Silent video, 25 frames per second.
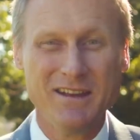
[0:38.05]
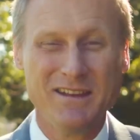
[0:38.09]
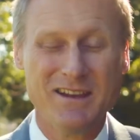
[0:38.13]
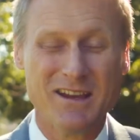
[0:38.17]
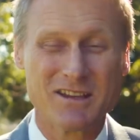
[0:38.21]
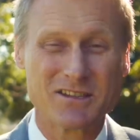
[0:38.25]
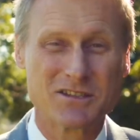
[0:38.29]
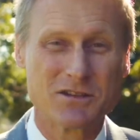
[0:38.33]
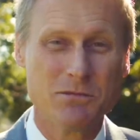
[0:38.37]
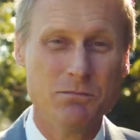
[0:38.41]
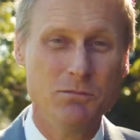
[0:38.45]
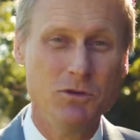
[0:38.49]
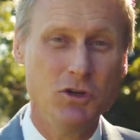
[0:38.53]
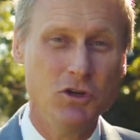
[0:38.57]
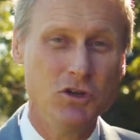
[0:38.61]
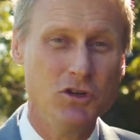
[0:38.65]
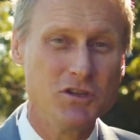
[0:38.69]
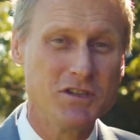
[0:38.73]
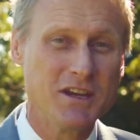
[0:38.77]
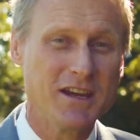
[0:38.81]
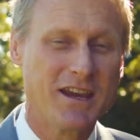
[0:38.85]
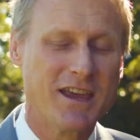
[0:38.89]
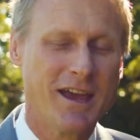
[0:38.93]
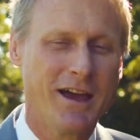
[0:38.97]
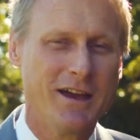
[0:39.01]
Now some
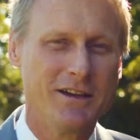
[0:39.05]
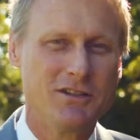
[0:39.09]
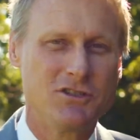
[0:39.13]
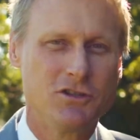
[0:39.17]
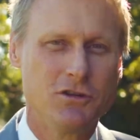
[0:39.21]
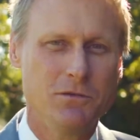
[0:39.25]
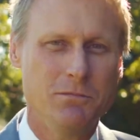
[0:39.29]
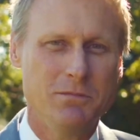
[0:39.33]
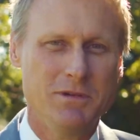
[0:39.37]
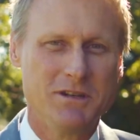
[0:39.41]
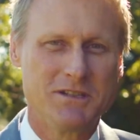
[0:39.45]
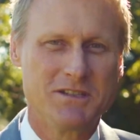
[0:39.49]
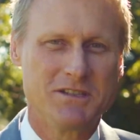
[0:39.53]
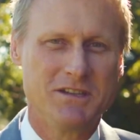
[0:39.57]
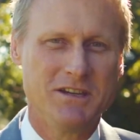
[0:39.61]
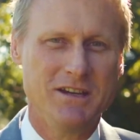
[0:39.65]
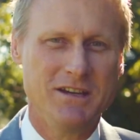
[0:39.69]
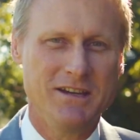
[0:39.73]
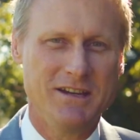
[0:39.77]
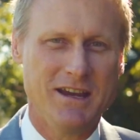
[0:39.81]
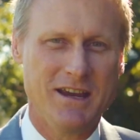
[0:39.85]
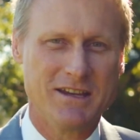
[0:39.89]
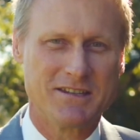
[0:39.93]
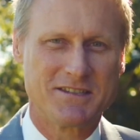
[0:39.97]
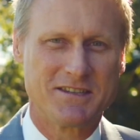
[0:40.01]
news in case you missed
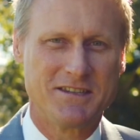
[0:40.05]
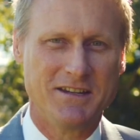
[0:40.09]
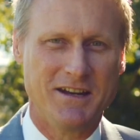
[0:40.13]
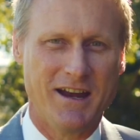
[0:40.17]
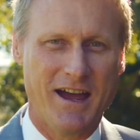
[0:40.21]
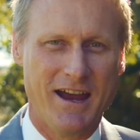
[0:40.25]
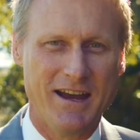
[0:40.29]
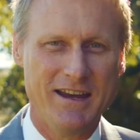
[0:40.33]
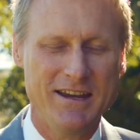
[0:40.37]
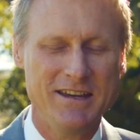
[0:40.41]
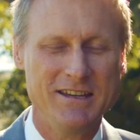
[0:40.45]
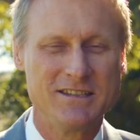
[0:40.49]
it yesterday.